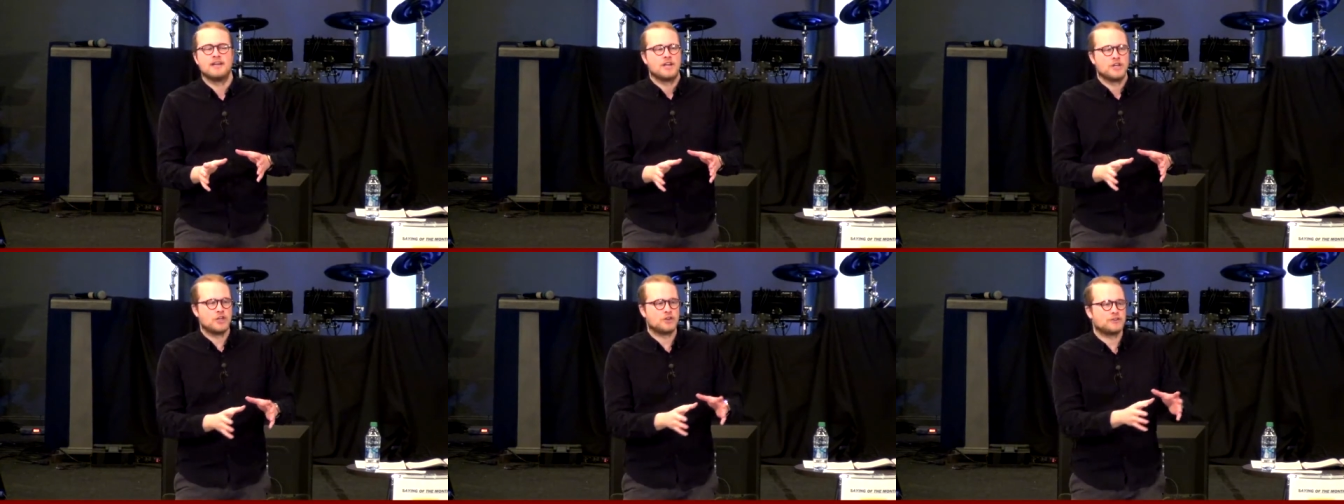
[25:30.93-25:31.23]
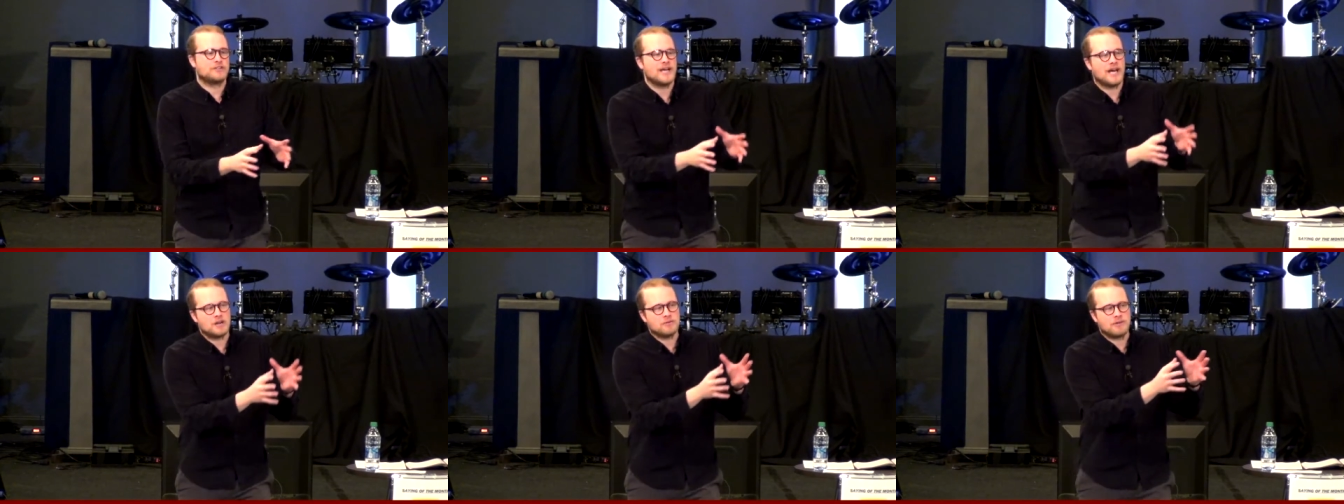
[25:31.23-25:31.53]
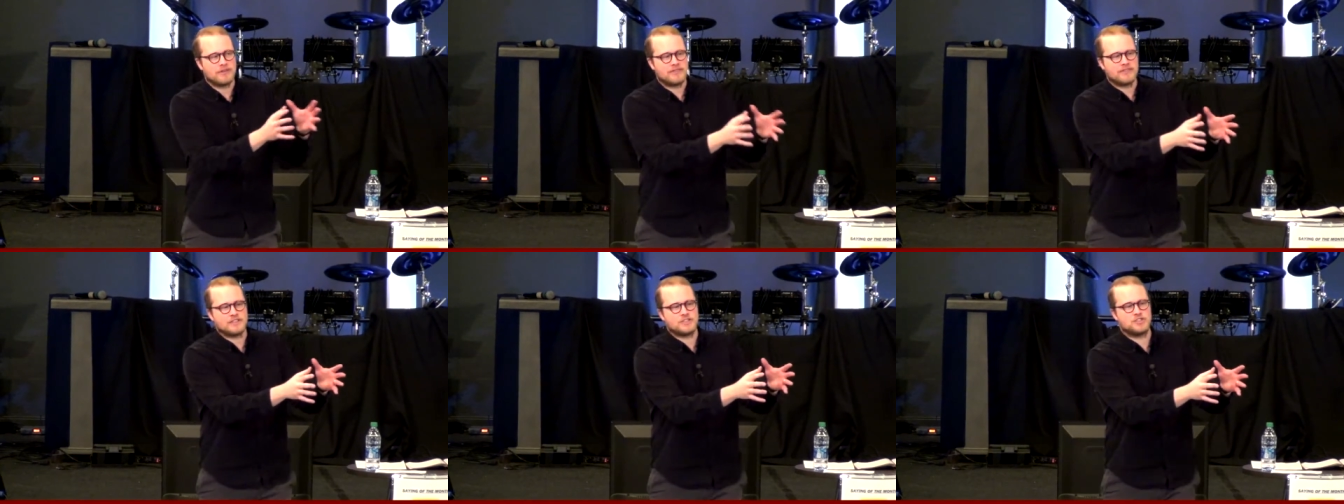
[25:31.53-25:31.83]
You're done
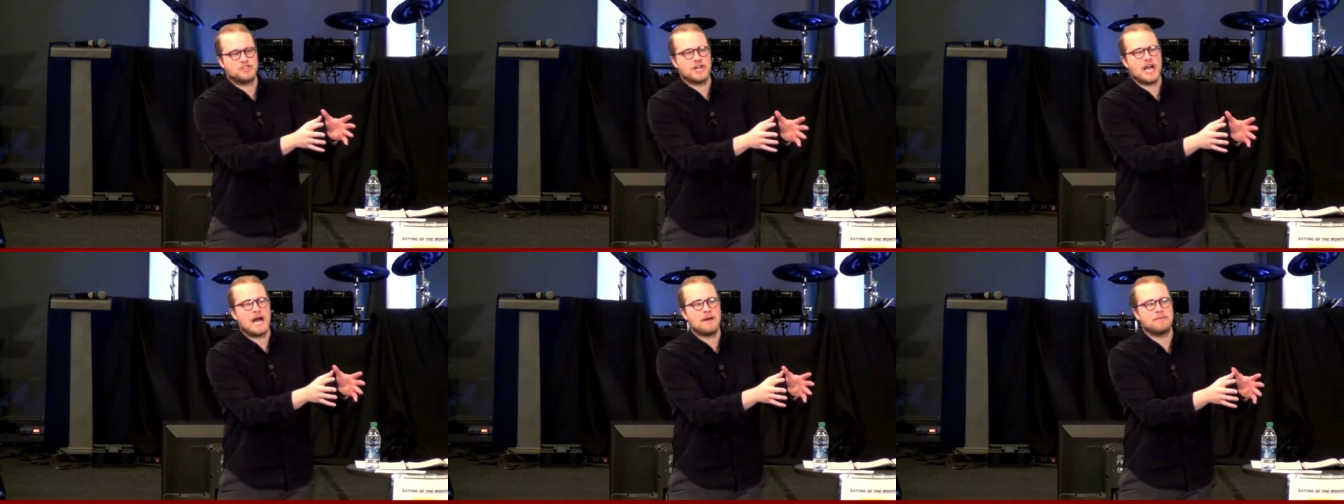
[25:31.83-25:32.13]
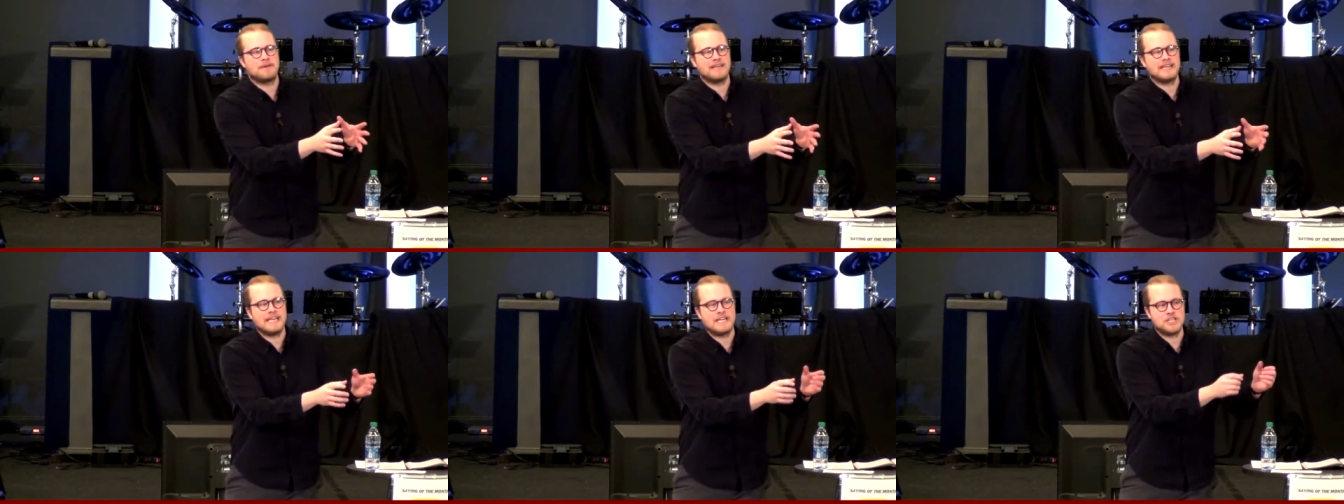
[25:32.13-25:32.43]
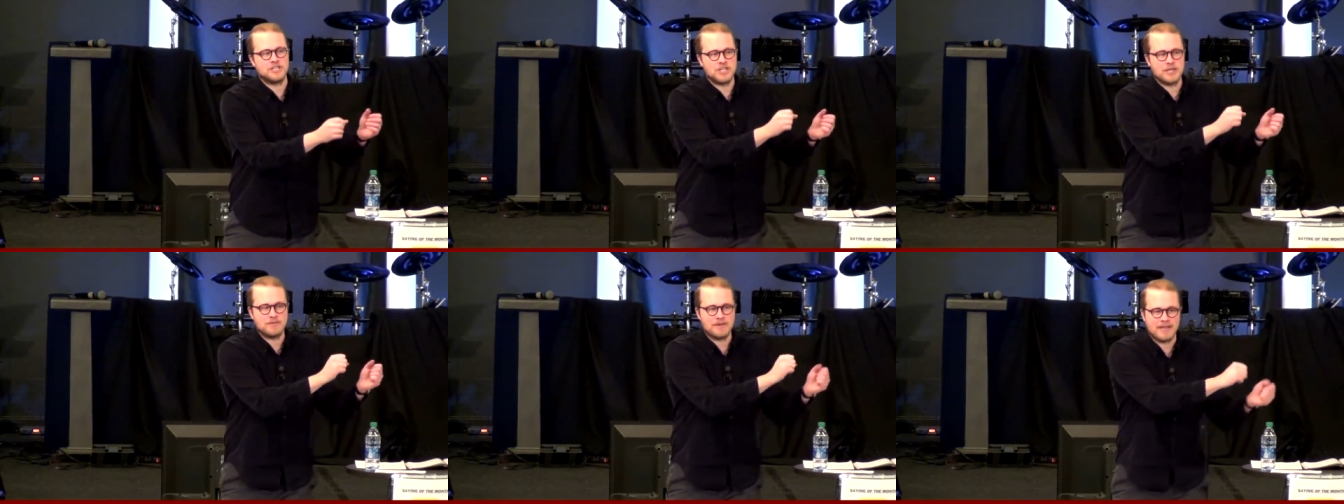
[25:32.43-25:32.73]
with this job in
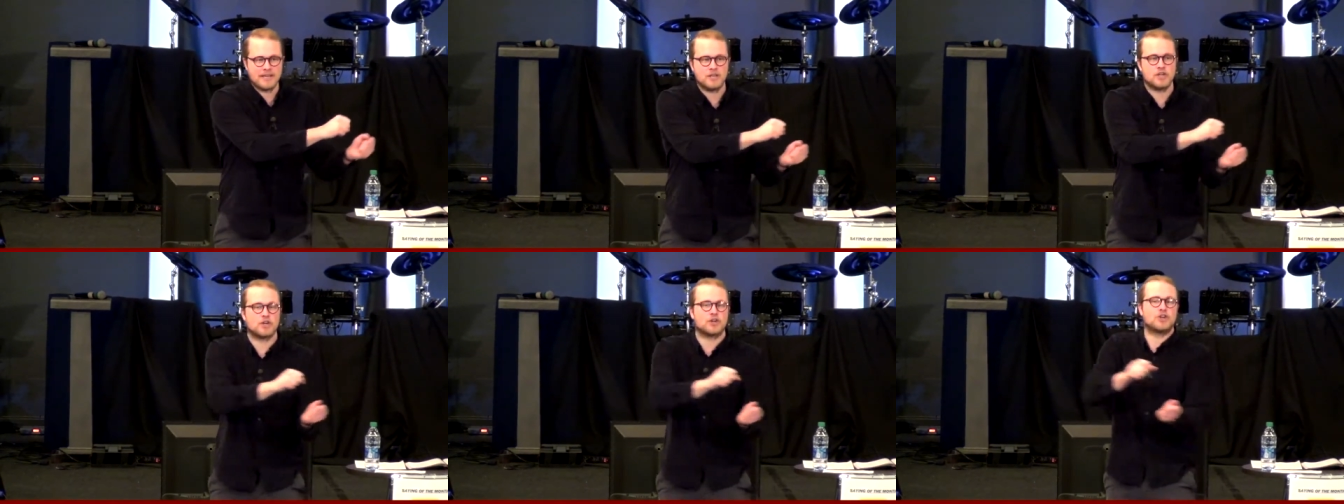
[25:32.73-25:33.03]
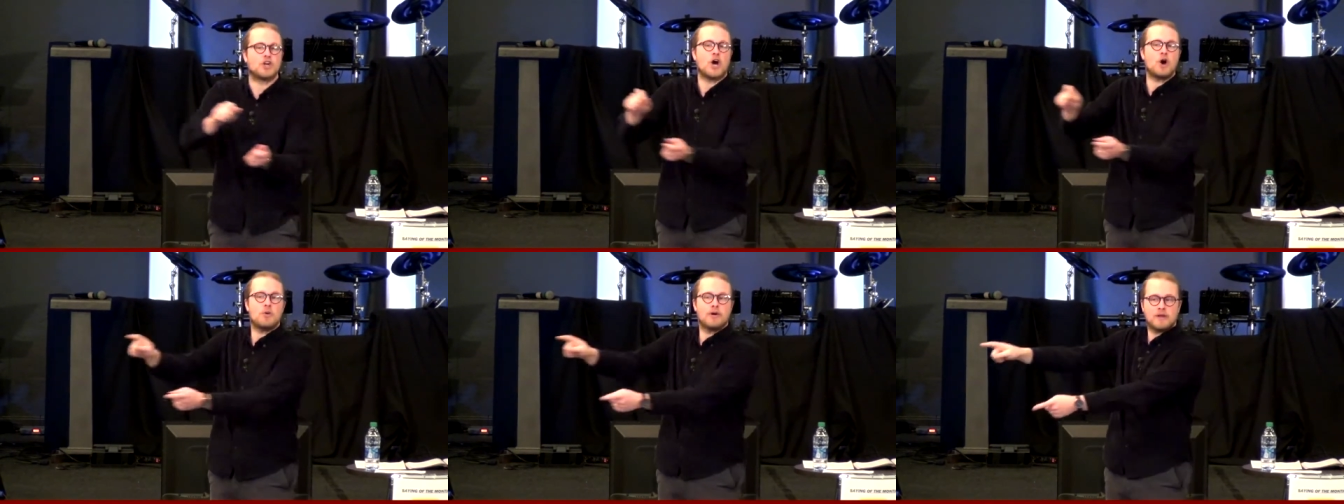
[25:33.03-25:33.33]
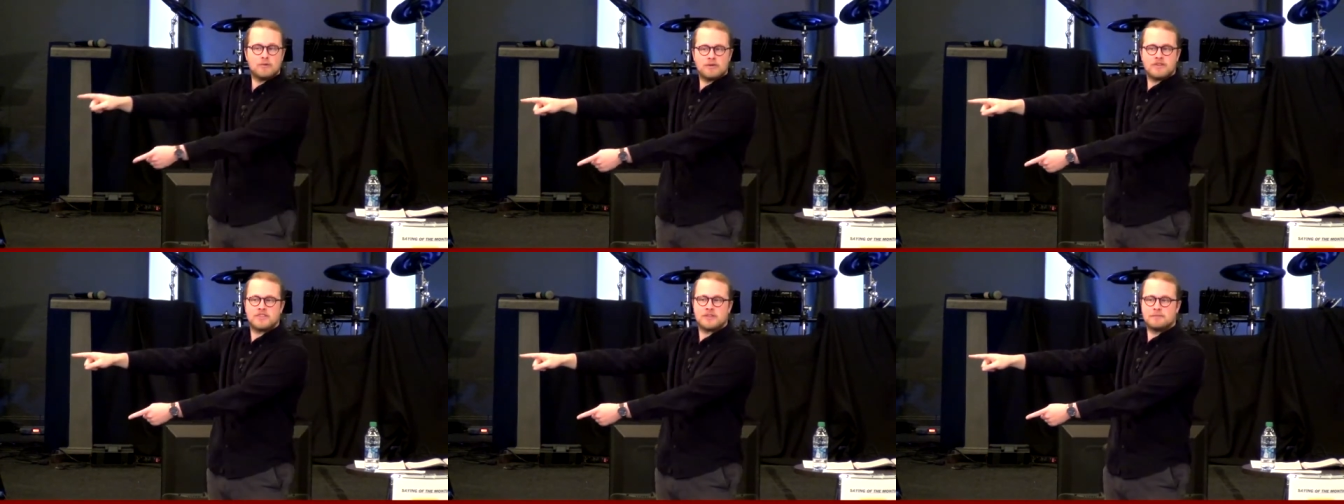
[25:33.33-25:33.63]
Egypt and you're
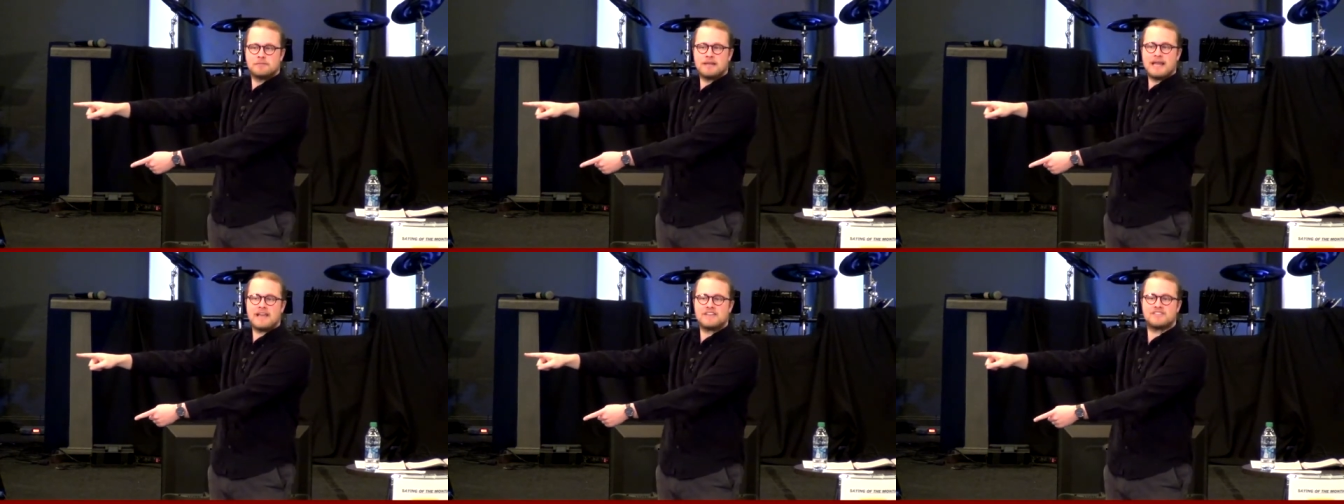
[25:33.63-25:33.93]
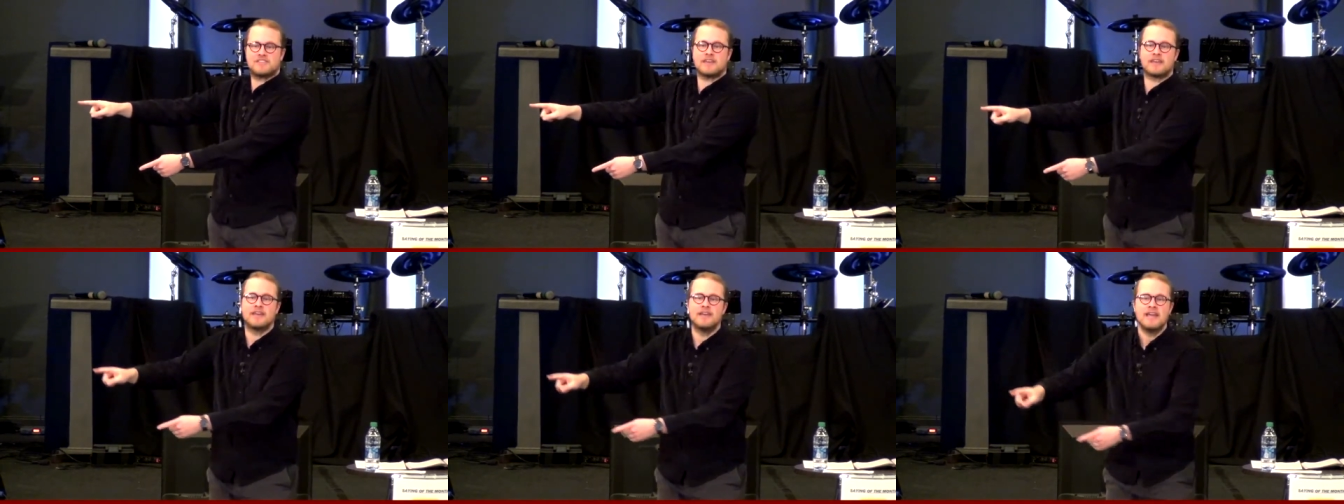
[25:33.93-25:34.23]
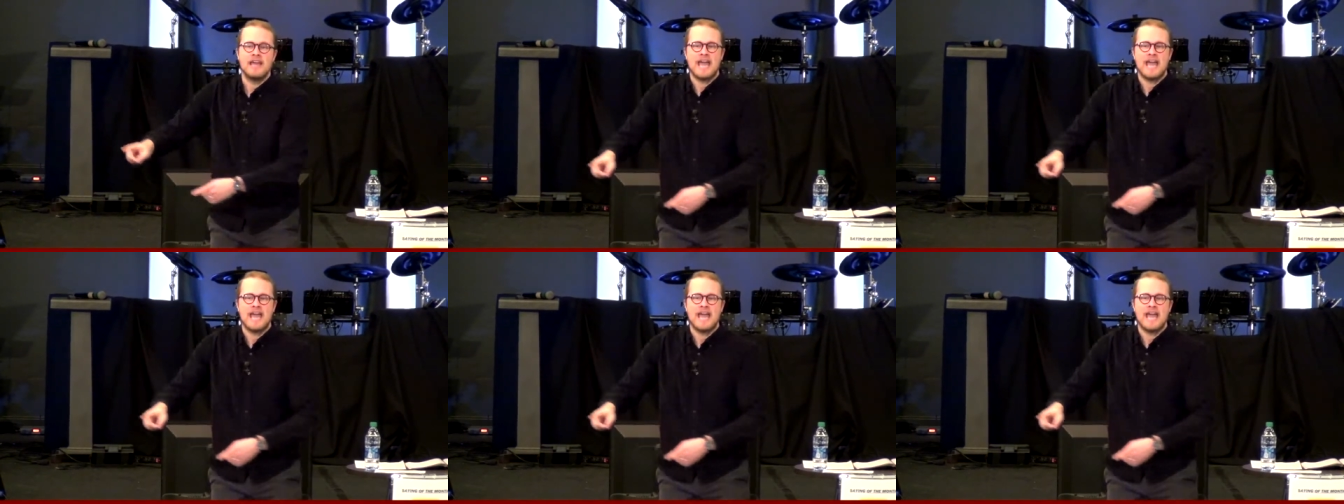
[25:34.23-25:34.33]
going with a blessing.